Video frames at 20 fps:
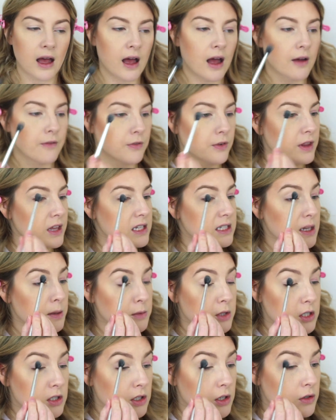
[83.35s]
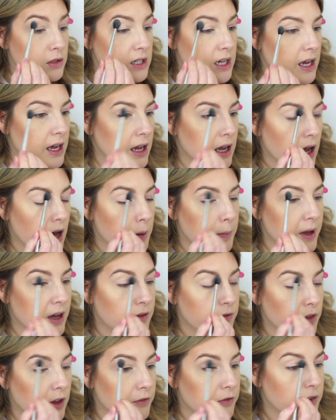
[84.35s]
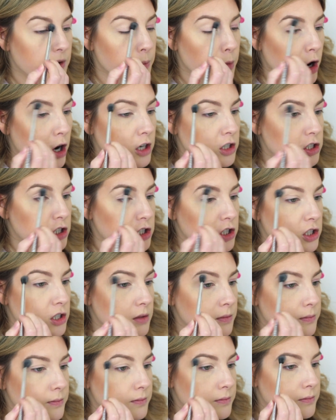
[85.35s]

And for this I'm just using a big fluffy brush.